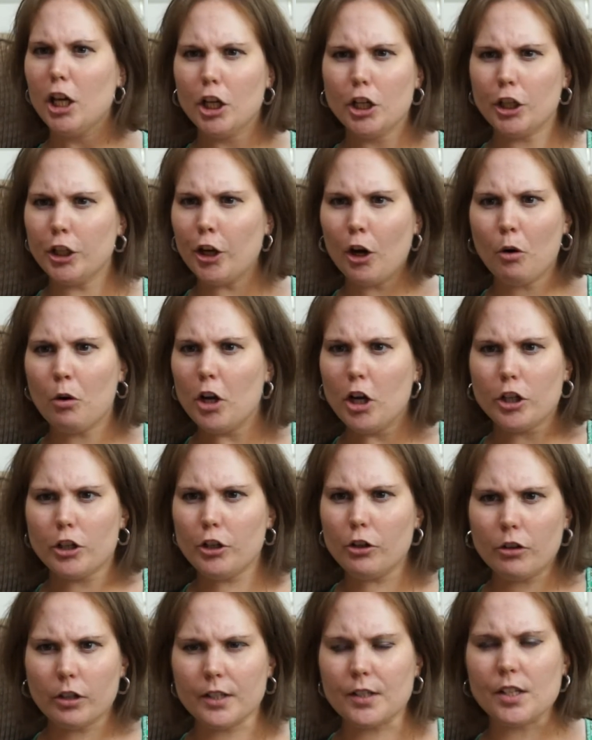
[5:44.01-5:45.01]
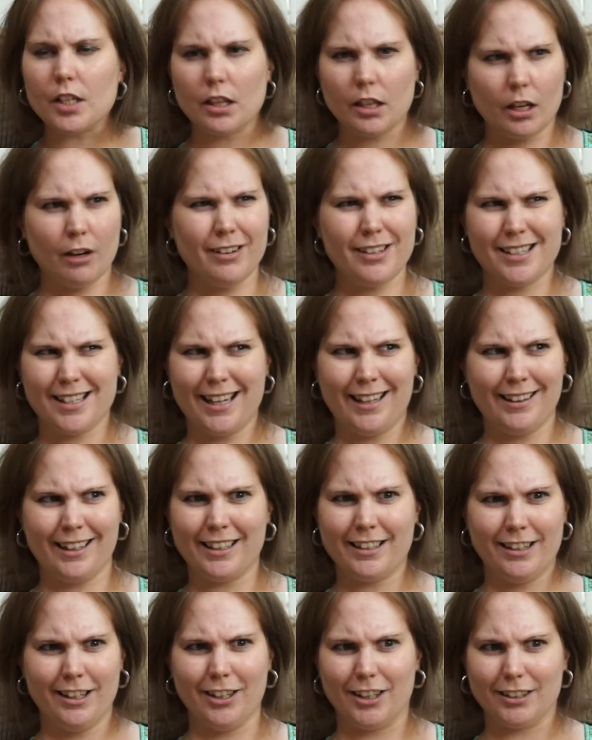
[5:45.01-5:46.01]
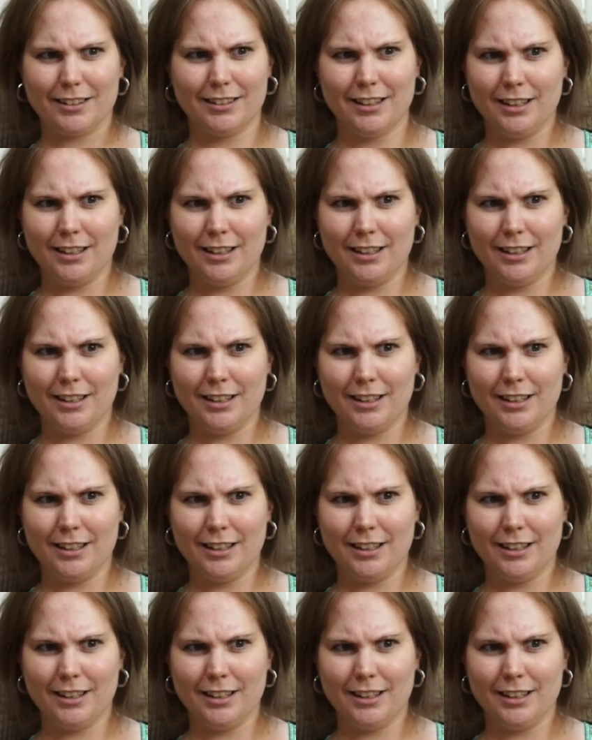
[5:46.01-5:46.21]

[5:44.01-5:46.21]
you know, you could sit there and say, like, look,